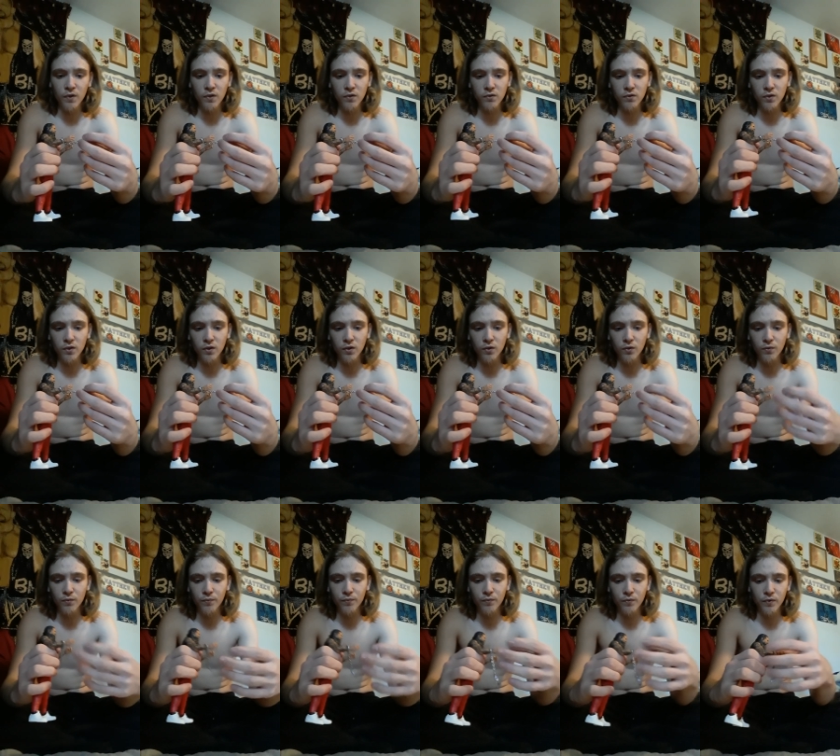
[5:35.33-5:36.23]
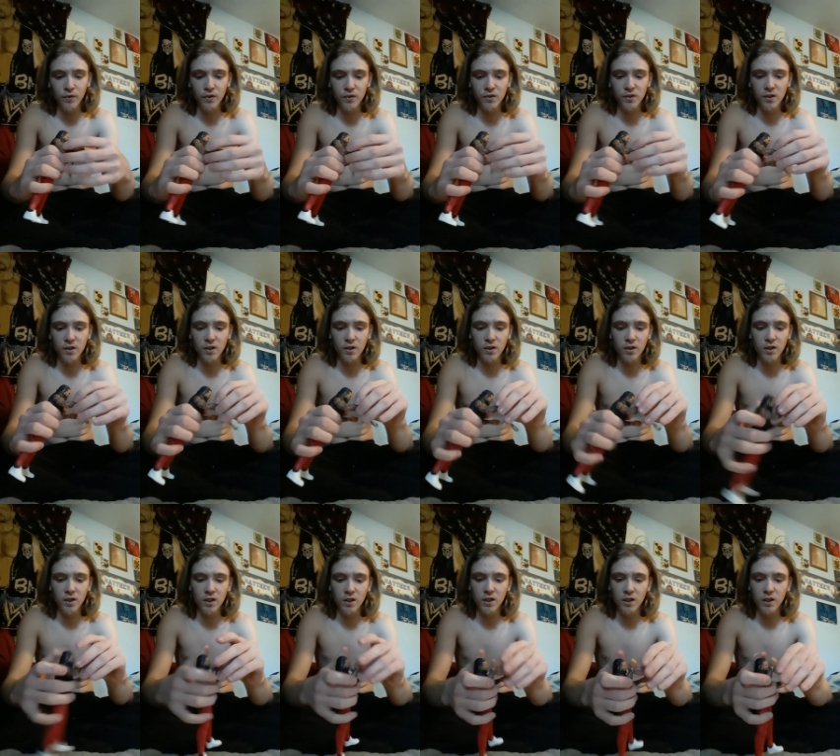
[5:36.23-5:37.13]
So let's get
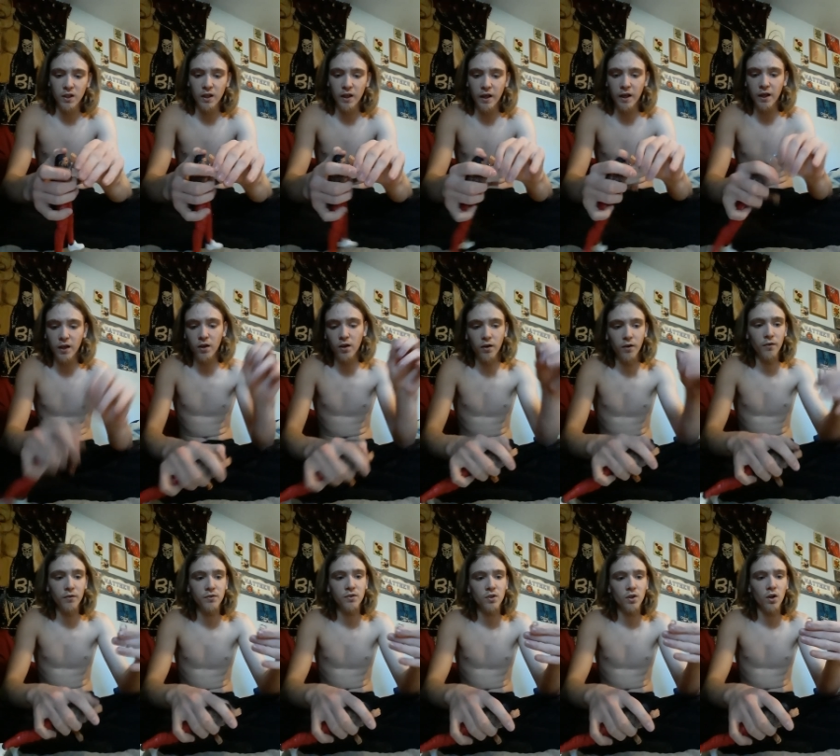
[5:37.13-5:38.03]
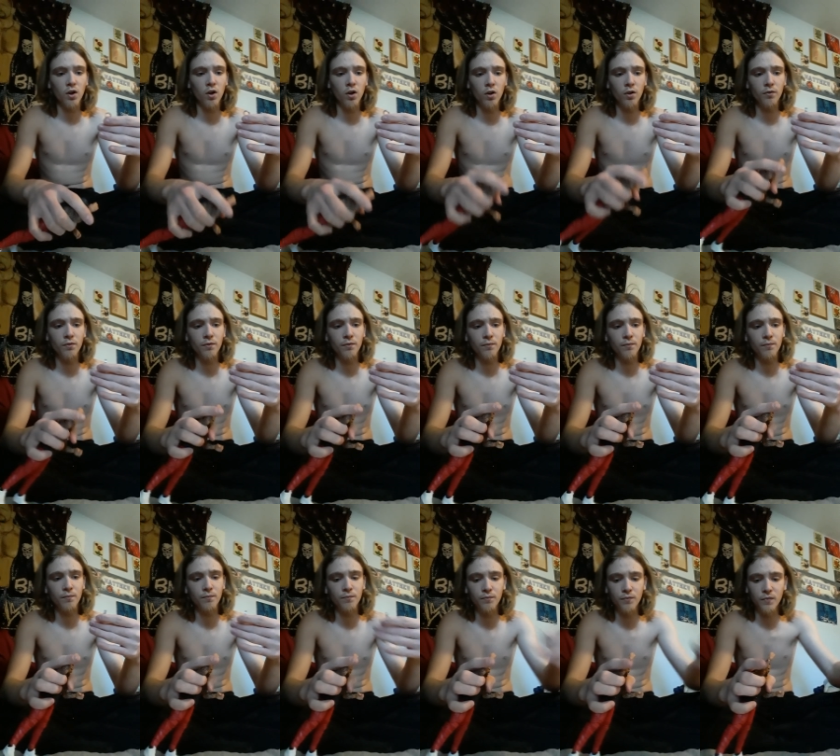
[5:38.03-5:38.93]
the handcuffs off,
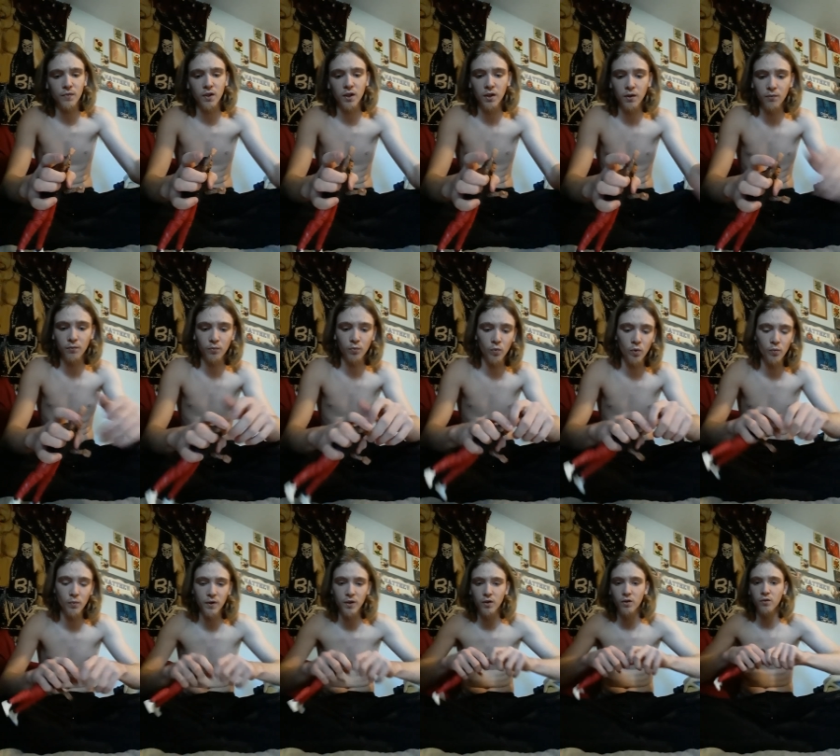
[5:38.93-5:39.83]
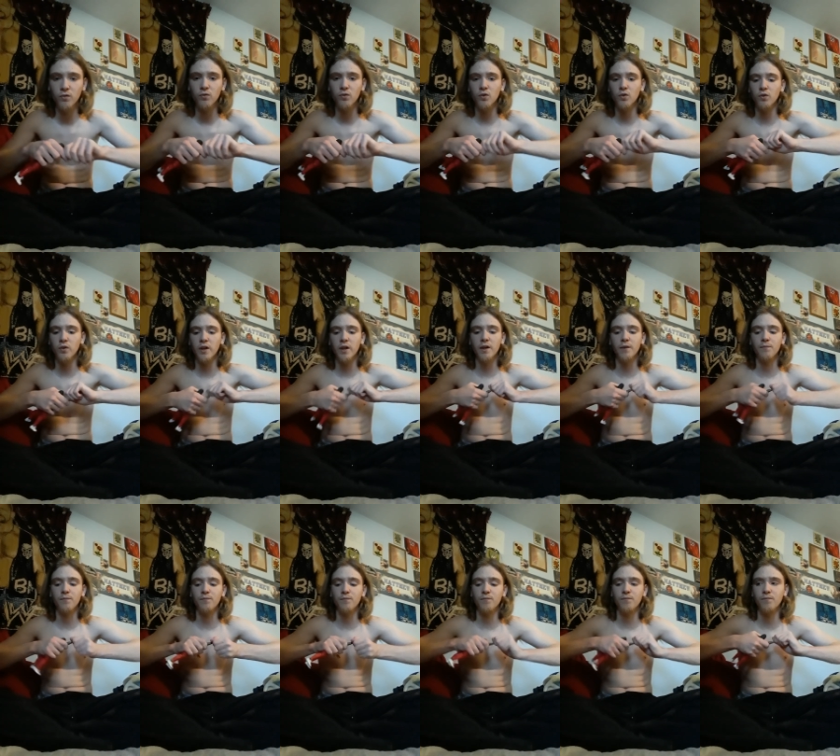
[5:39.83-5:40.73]
and one way you can do that,
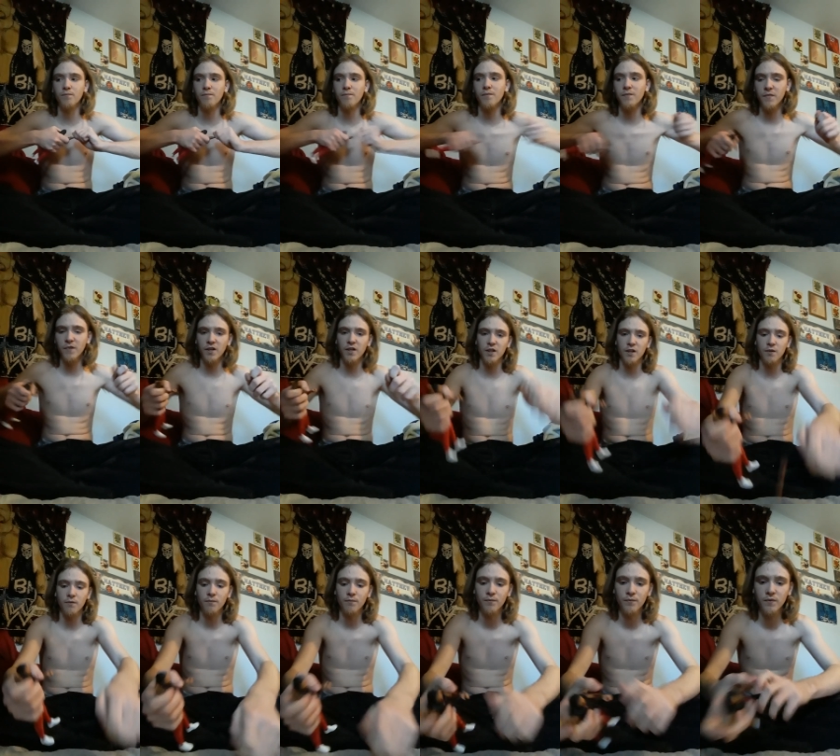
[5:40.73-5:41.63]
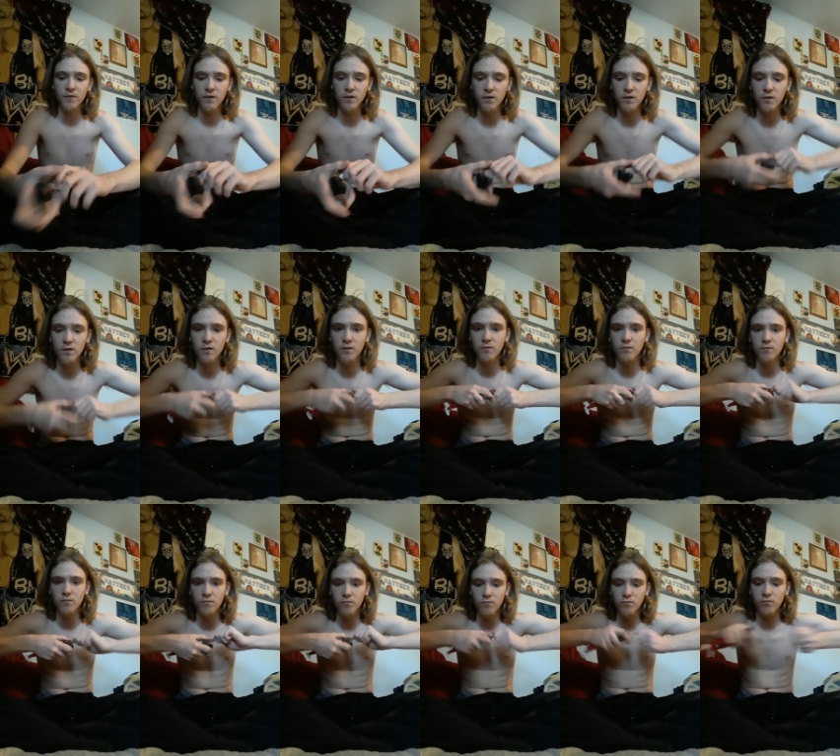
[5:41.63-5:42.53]
again,
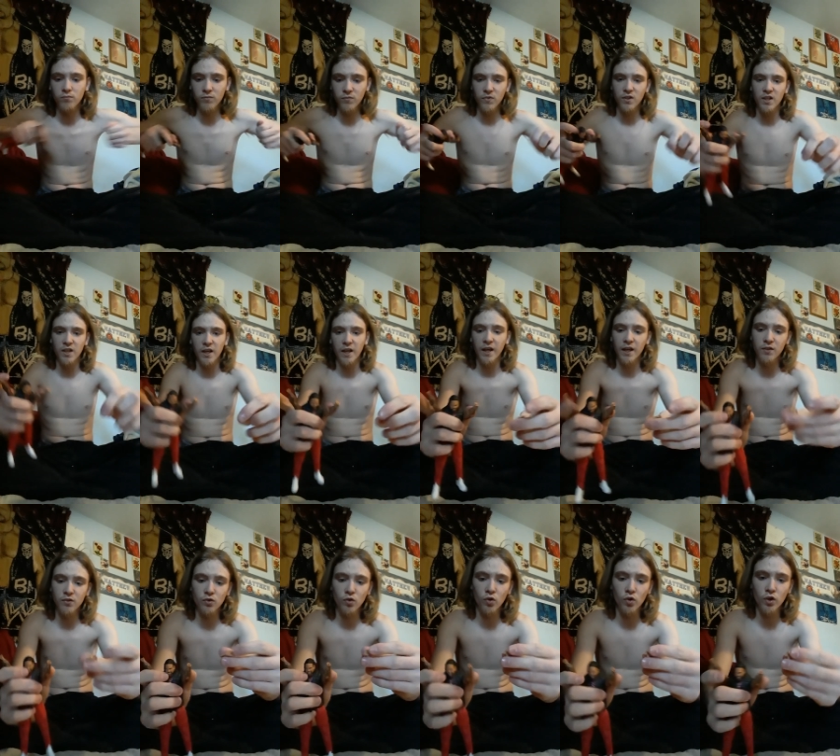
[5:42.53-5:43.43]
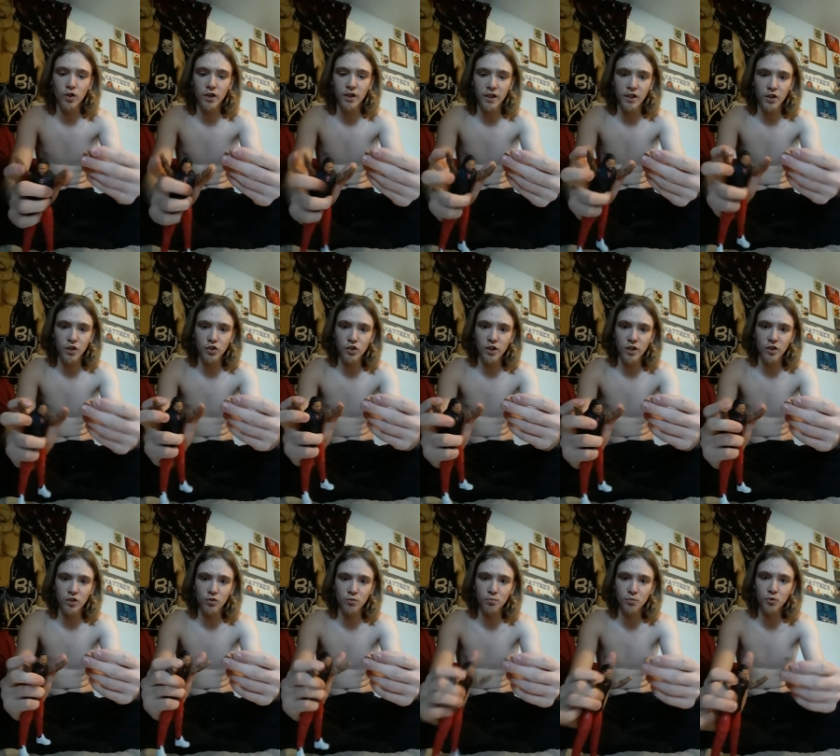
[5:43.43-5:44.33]
the hands are
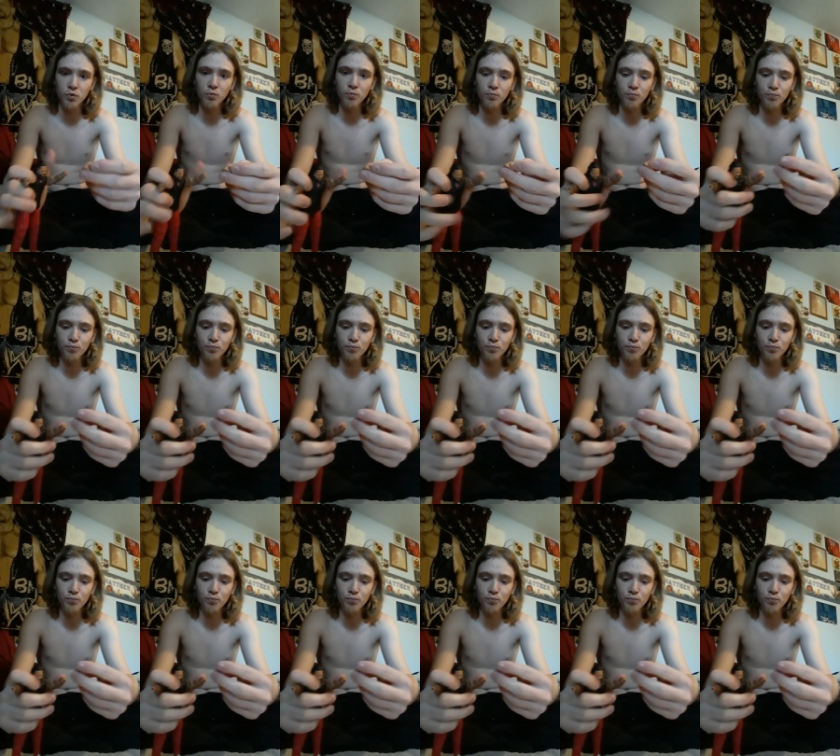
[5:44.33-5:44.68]
interchangeable.